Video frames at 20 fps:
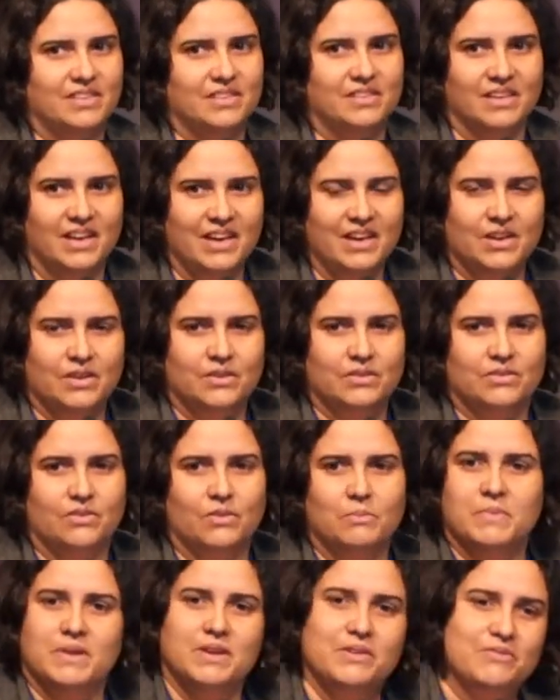And
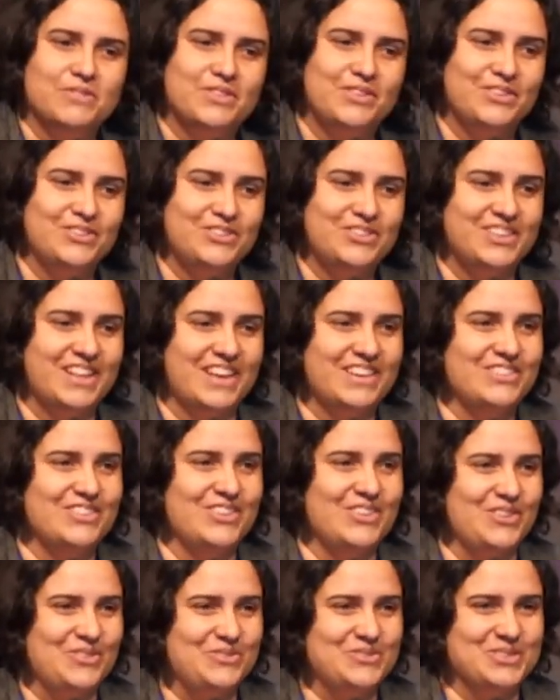not many researchers
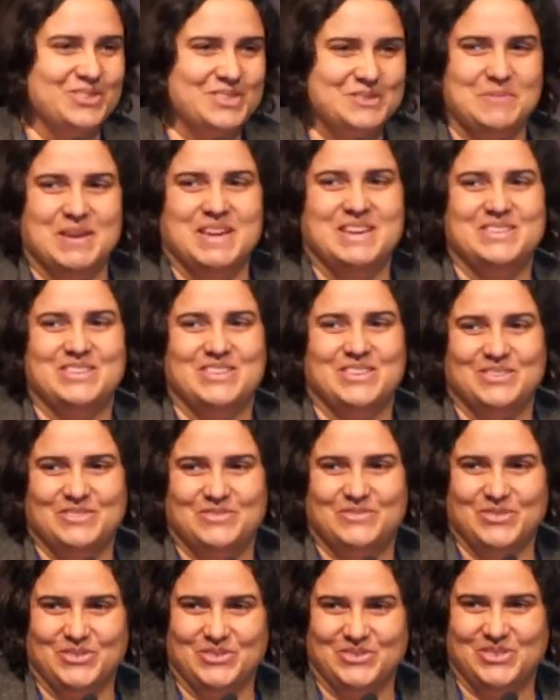actually go and speak
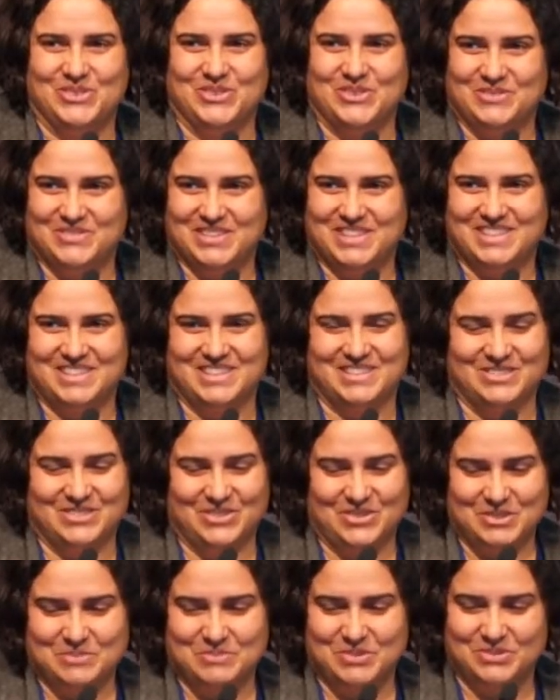to food services
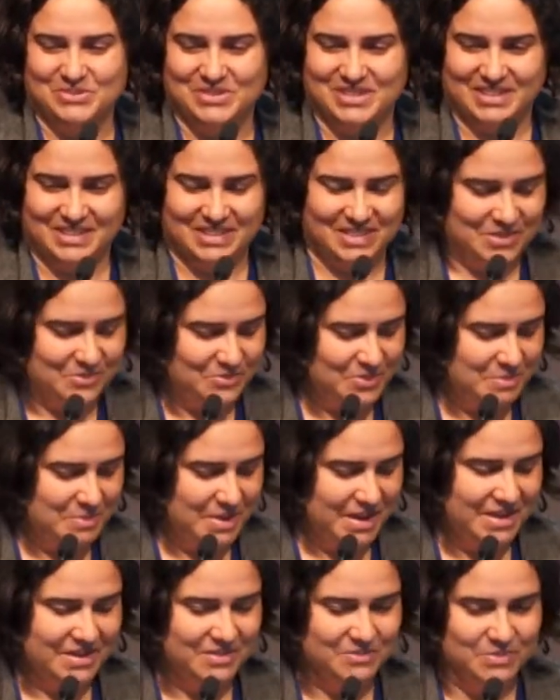and hospitals, and I think we
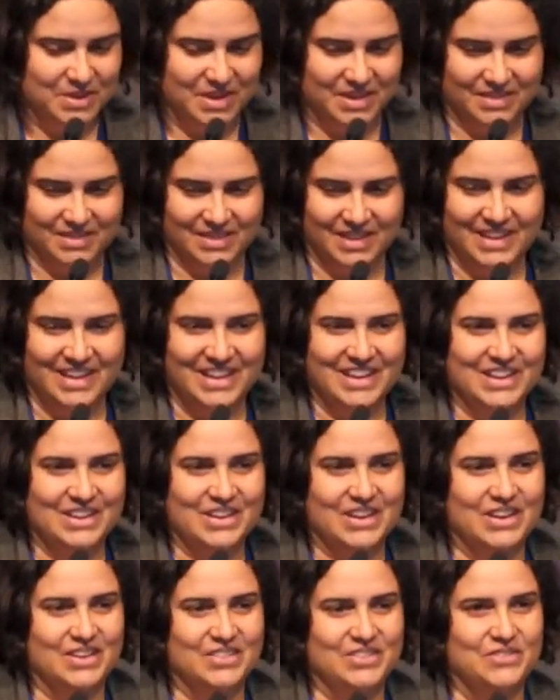may have been
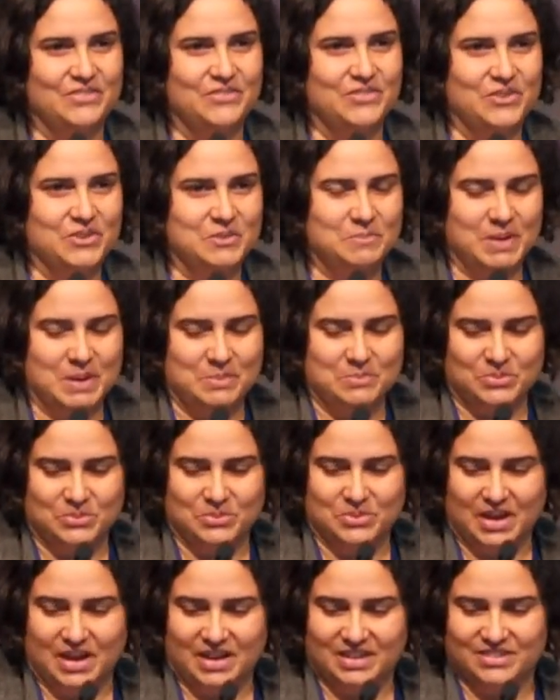the first
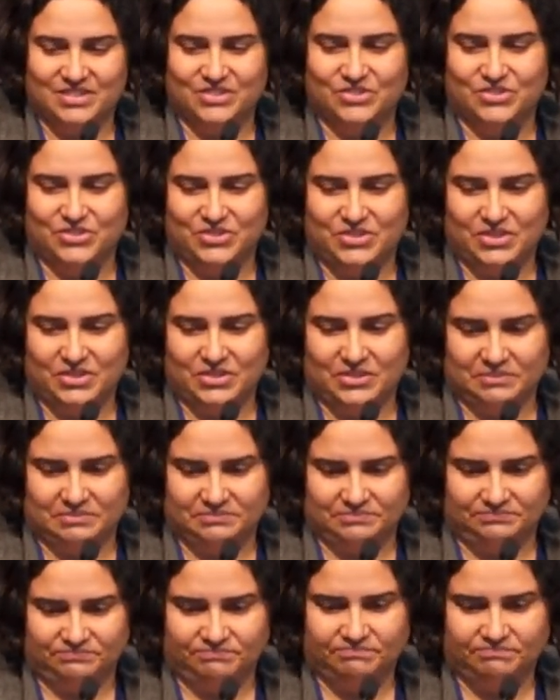people to do so.